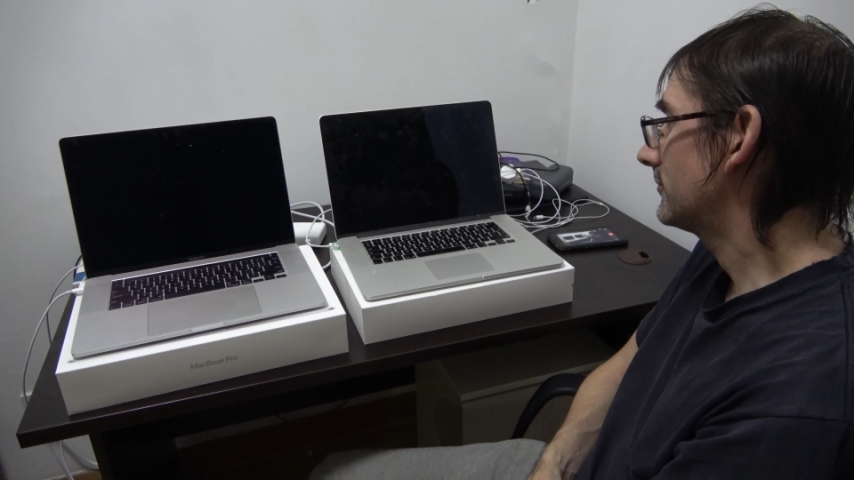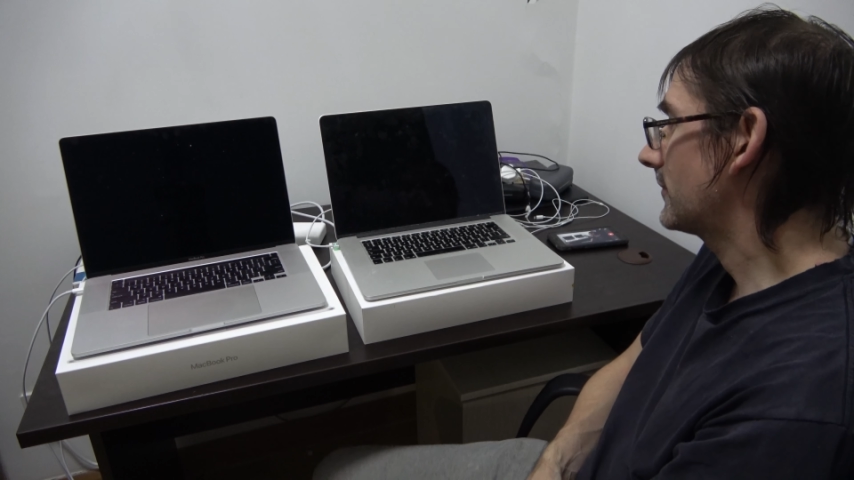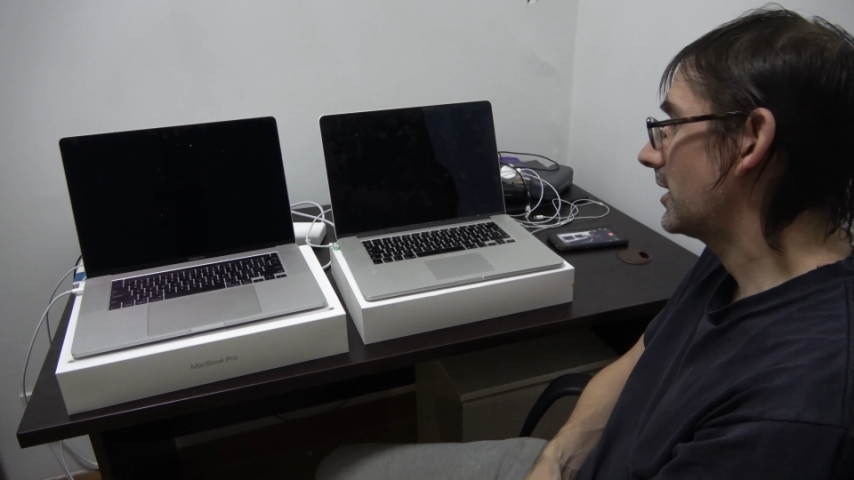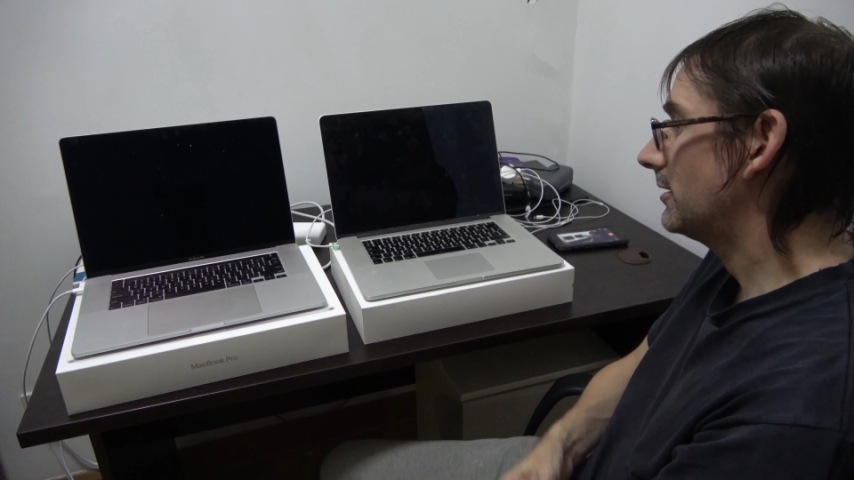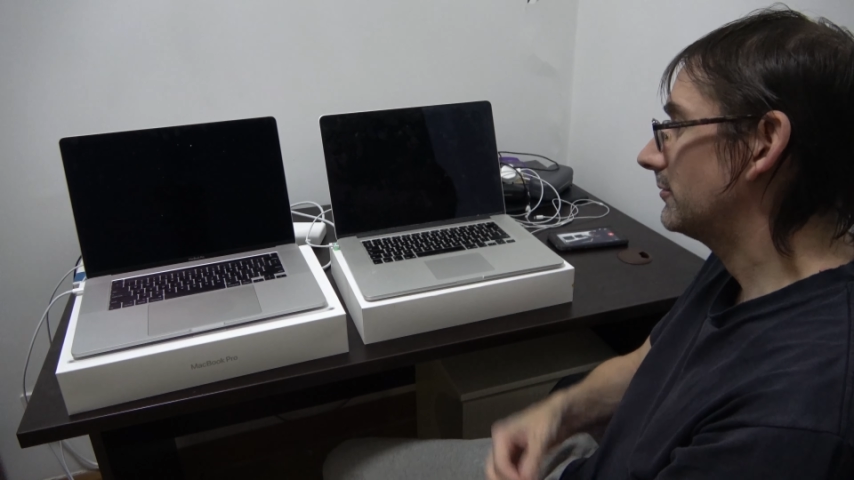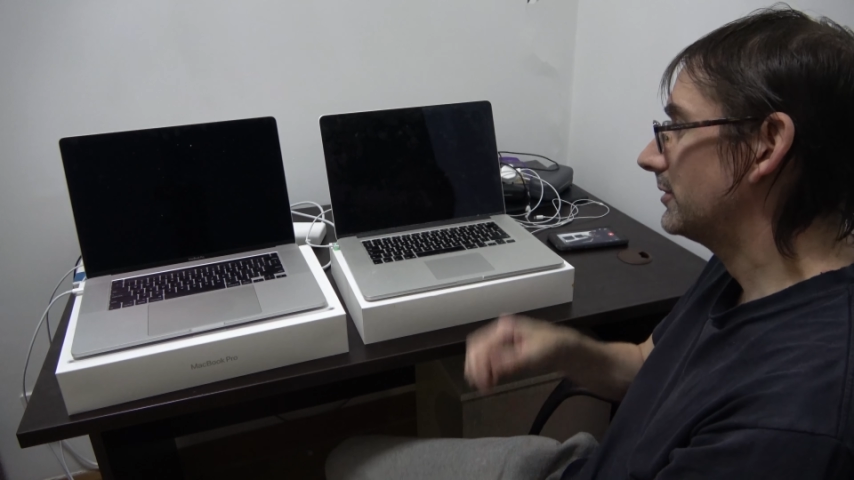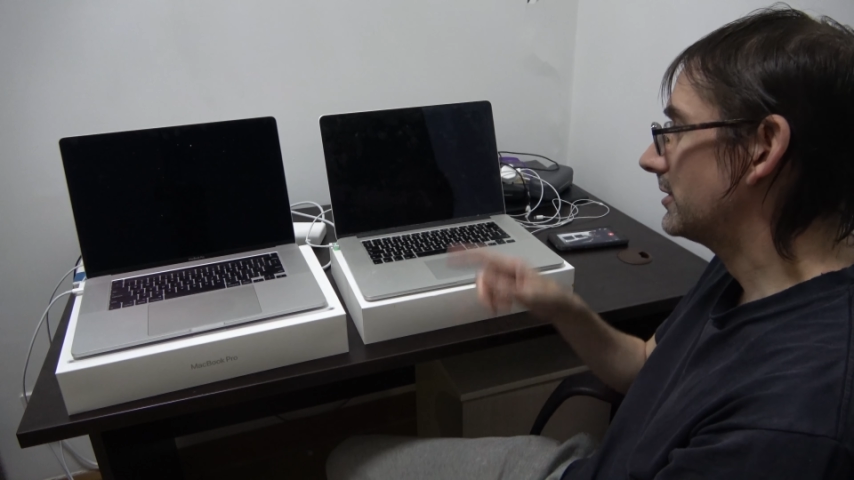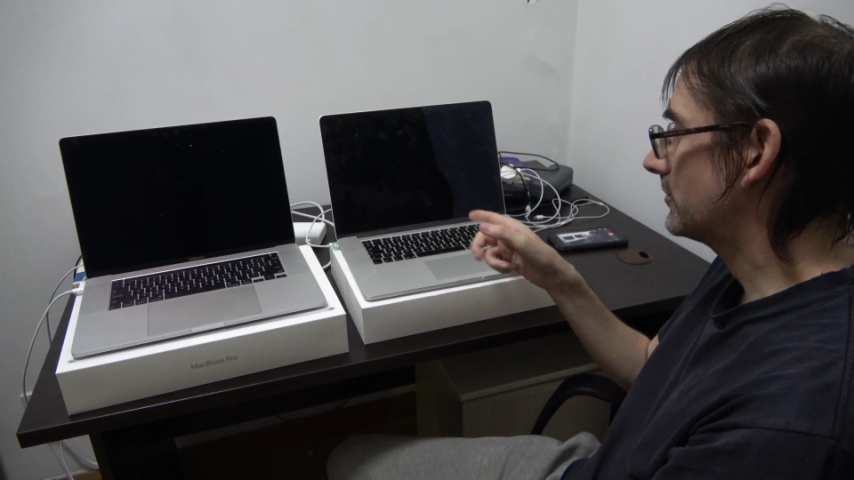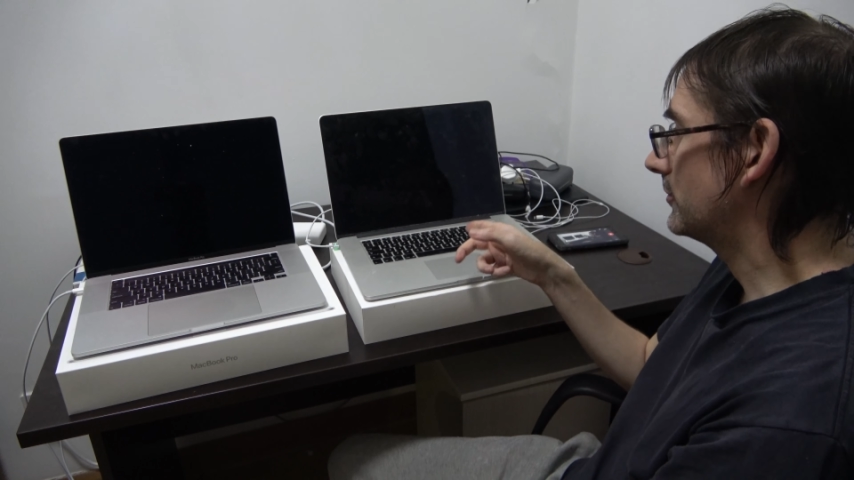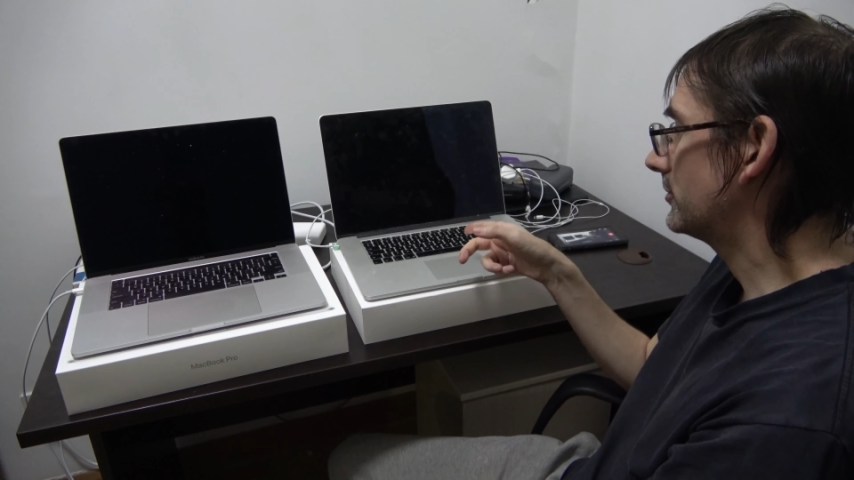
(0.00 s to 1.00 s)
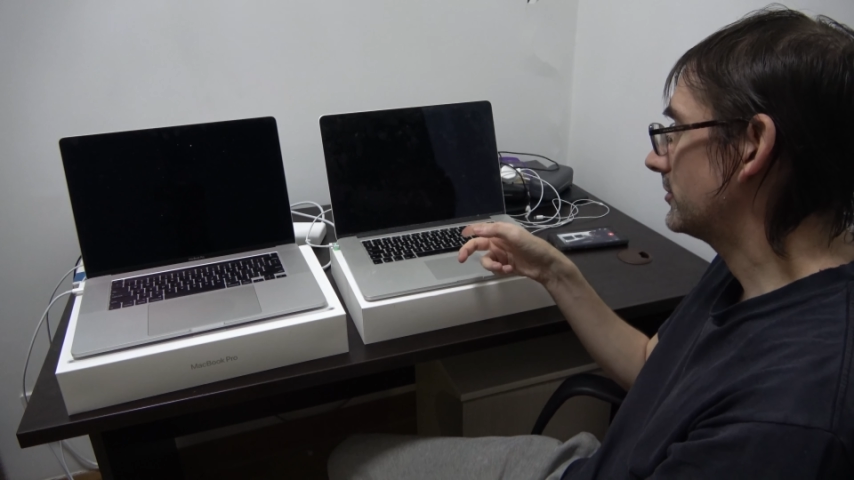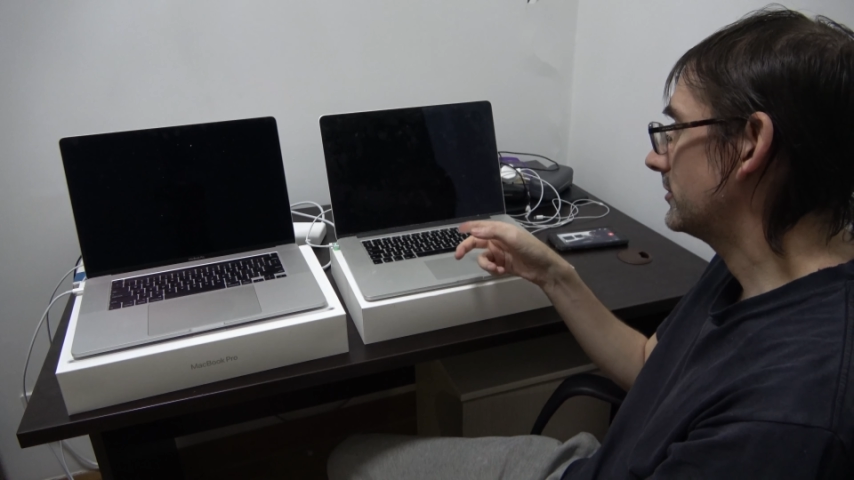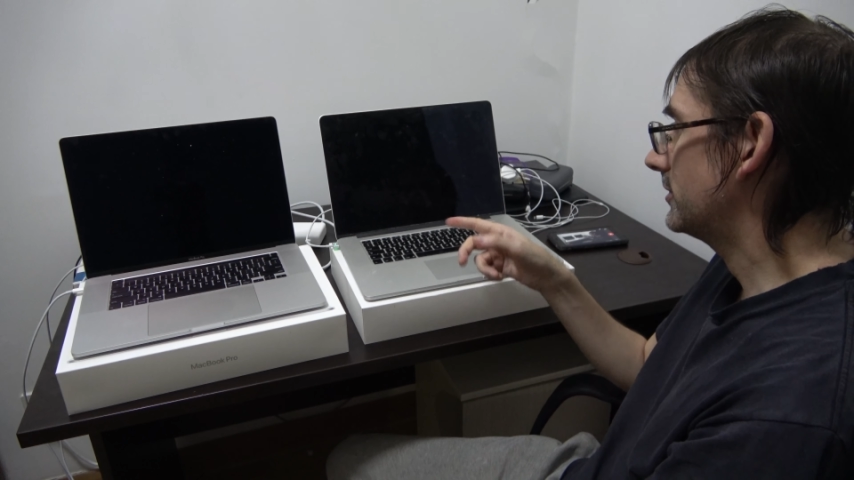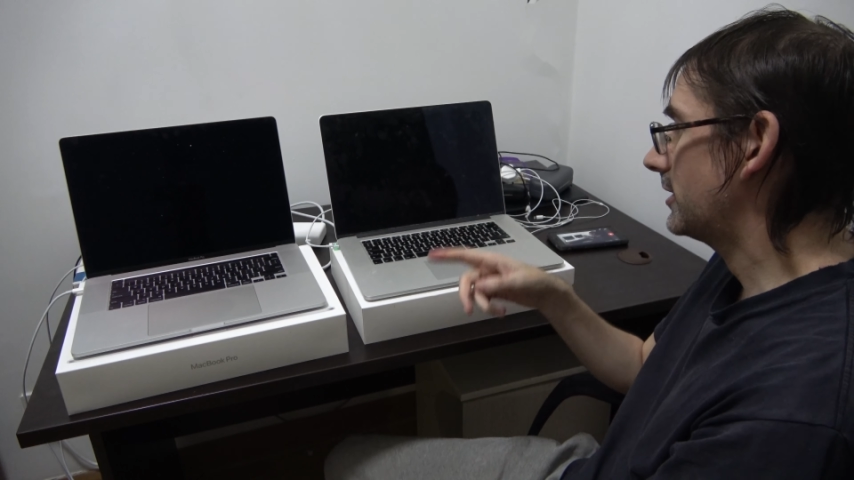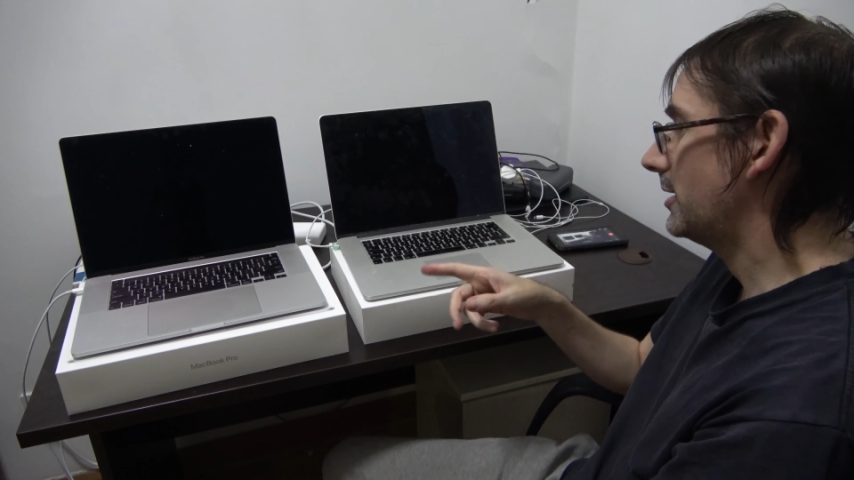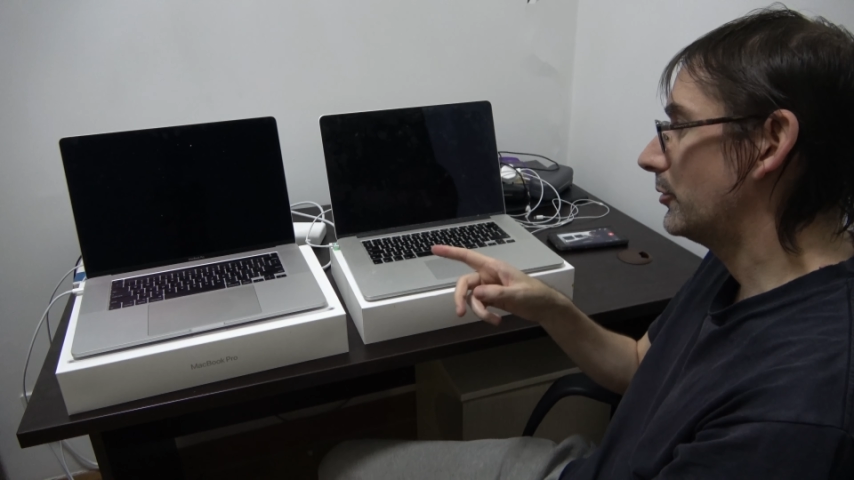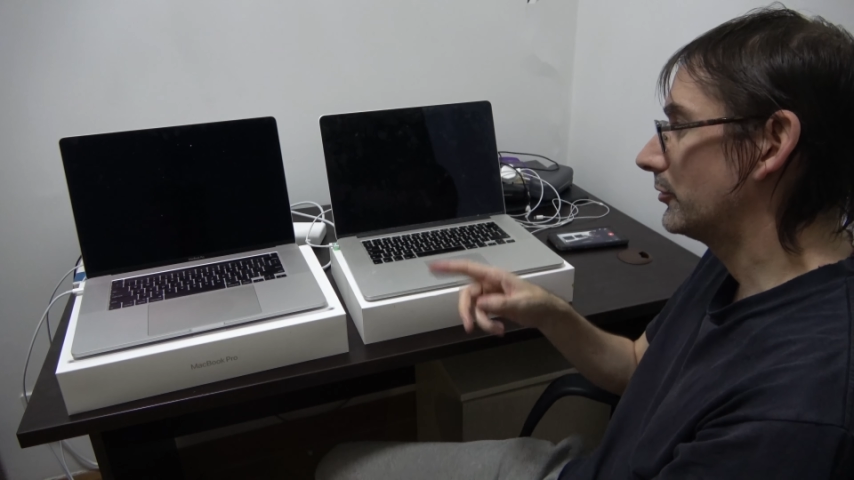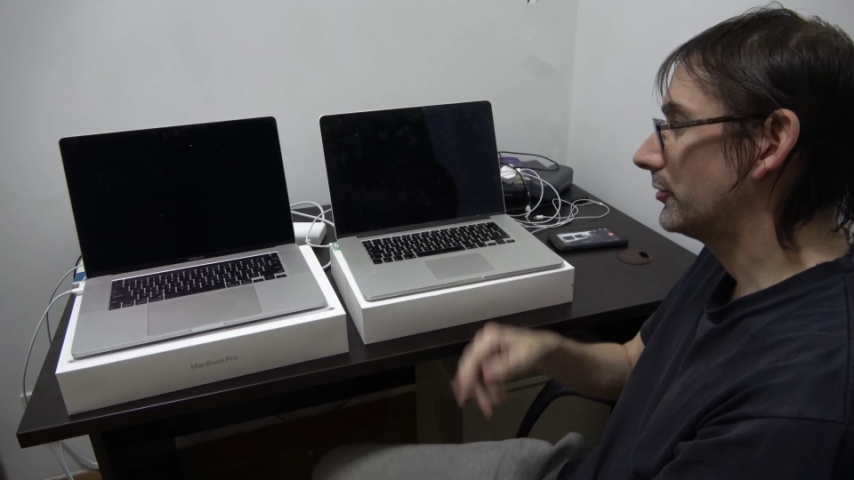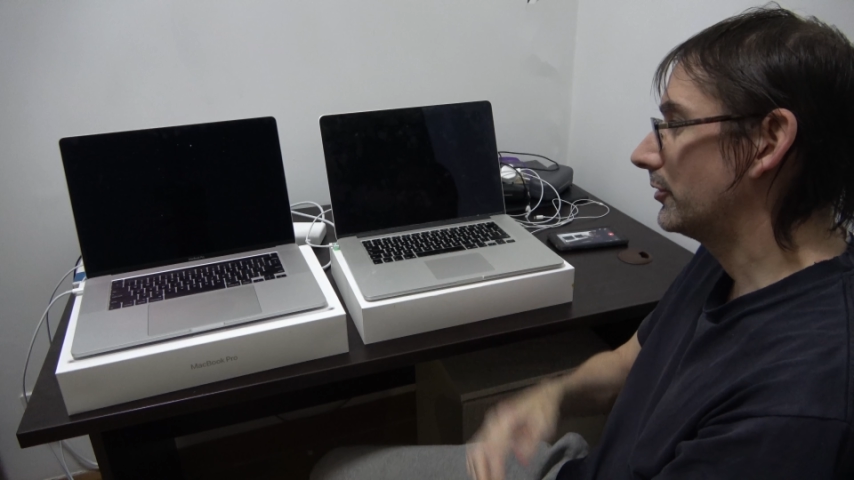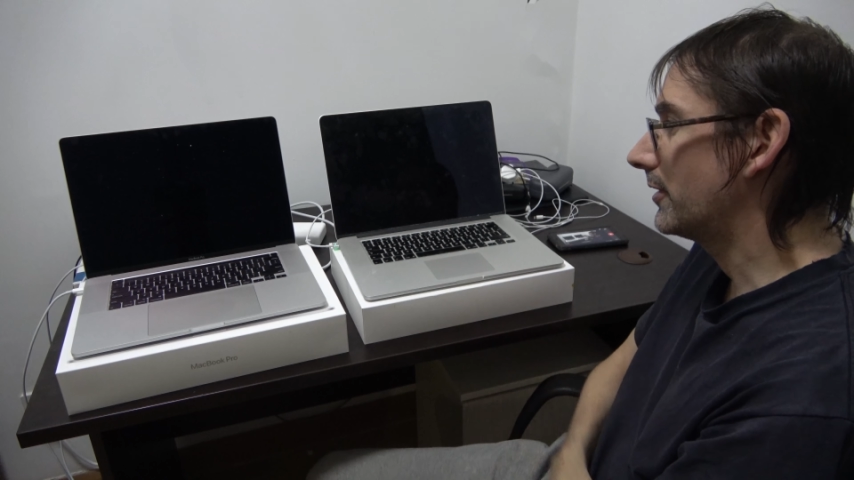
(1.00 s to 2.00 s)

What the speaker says: this one's keyboard's gone,